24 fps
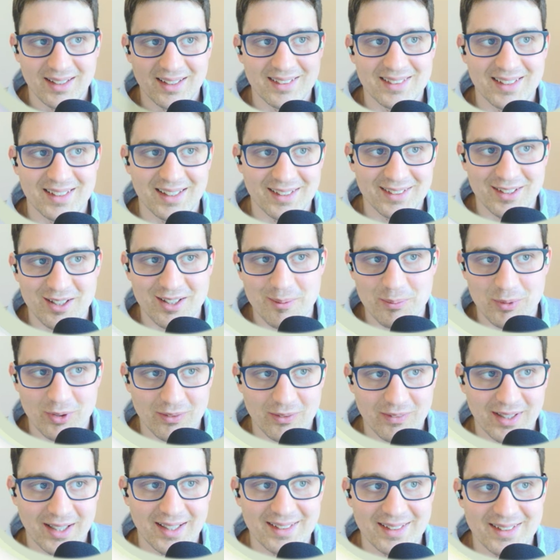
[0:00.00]
that they
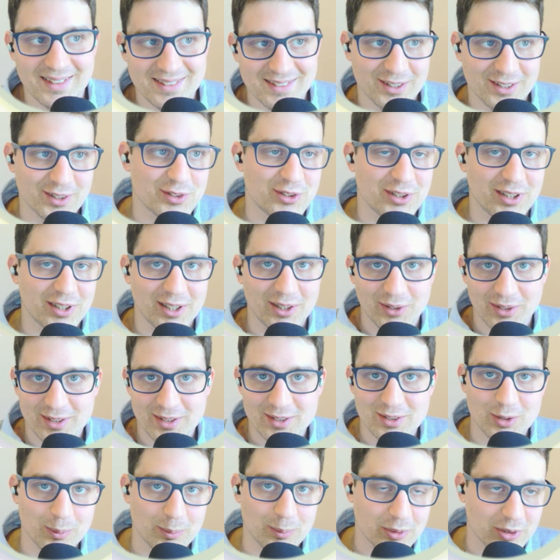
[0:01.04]
provide is actually
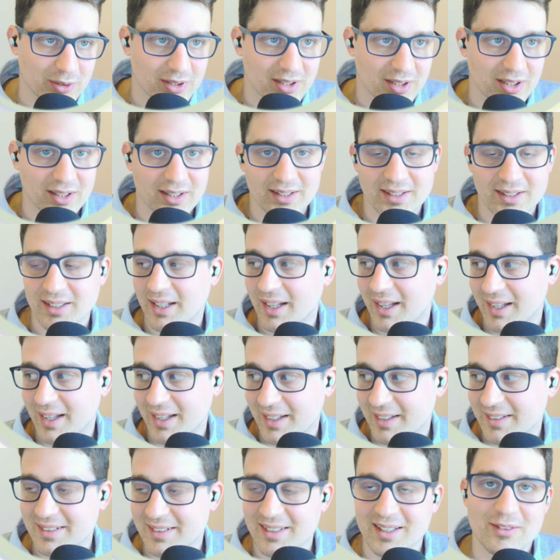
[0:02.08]
also broken.
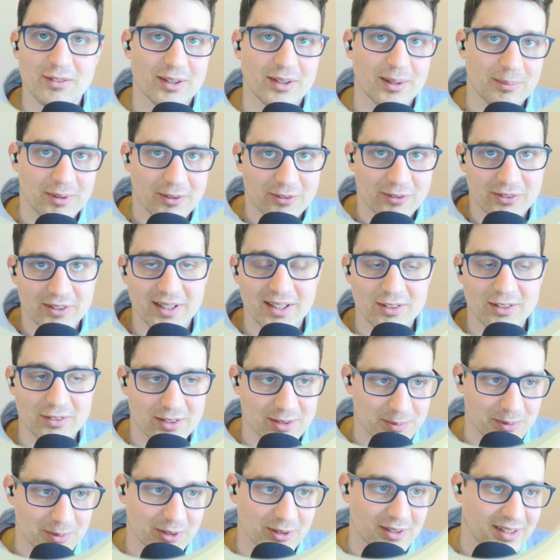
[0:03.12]
And even before it was
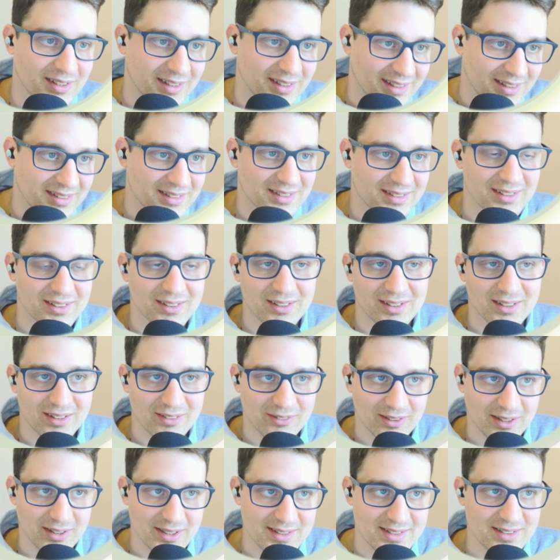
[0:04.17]
broken, it
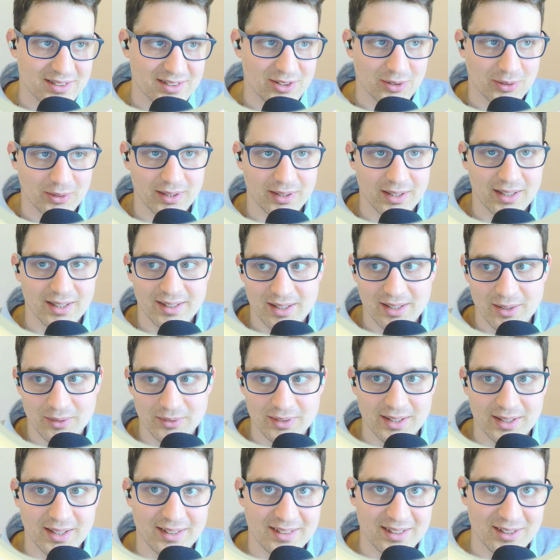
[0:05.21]
was showing an
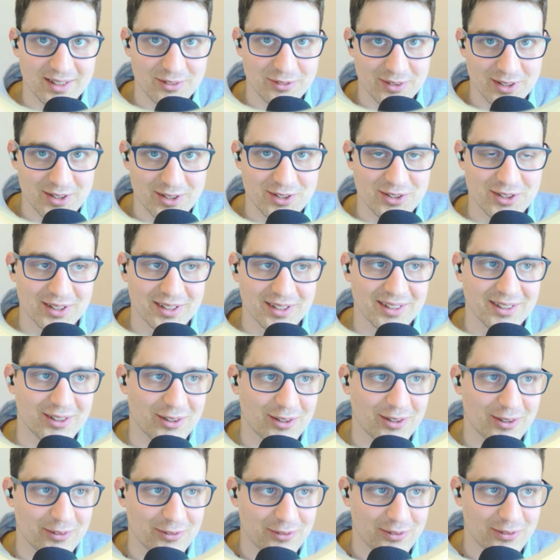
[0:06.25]
outdated version
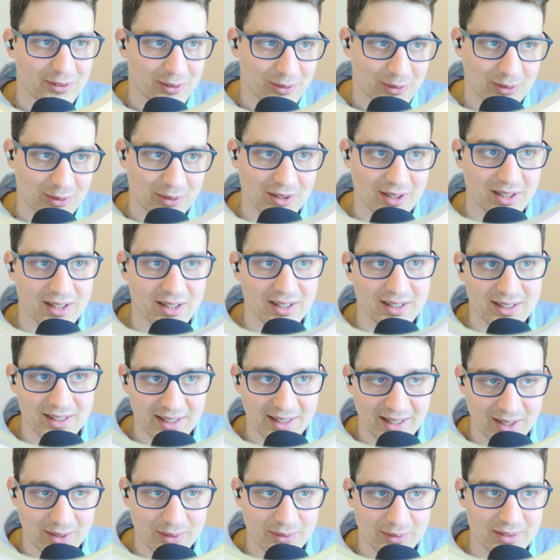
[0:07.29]
of Google
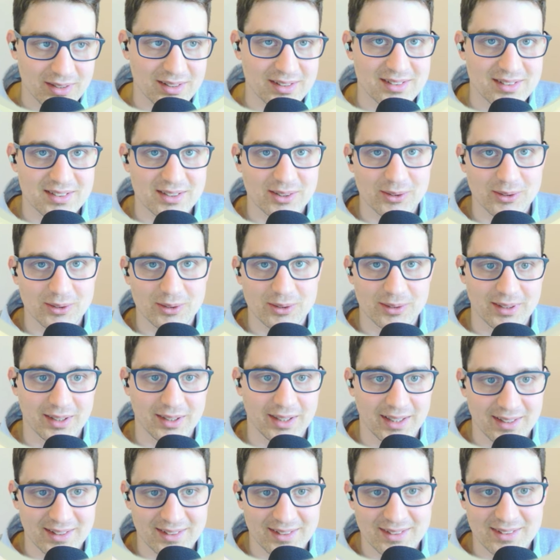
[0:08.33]
Cloud. So
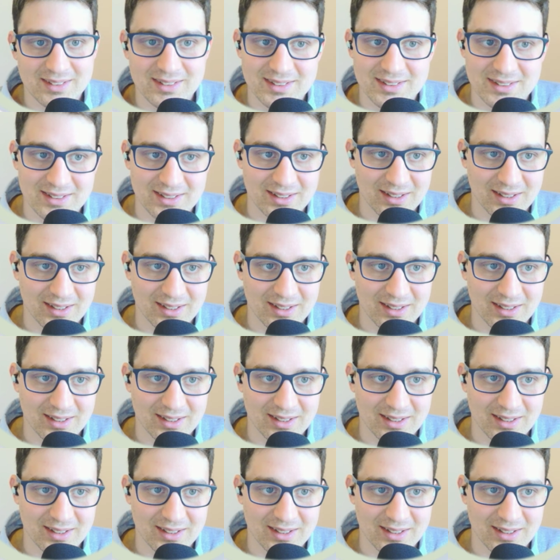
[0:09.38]
it